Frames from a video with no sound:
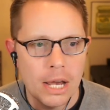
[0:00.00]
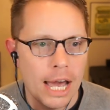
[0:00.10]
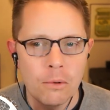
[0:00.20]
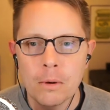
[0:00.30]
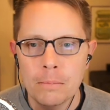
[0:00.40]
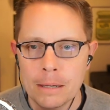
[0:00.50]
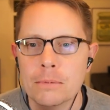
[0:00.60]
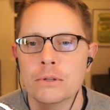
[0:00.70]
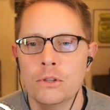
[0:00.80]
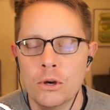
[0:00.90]
How will
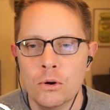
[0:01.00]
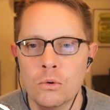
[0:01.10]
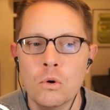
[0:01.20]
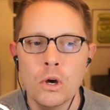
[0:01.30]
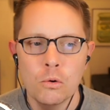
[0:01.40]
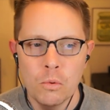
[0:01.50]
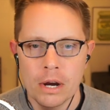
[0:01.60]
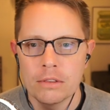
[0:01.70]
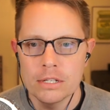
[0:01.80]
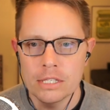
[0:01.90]
people know
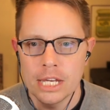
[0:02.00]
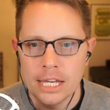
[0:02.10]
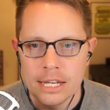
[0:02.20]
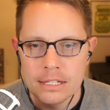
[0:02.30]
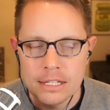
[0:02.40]
where this thing is?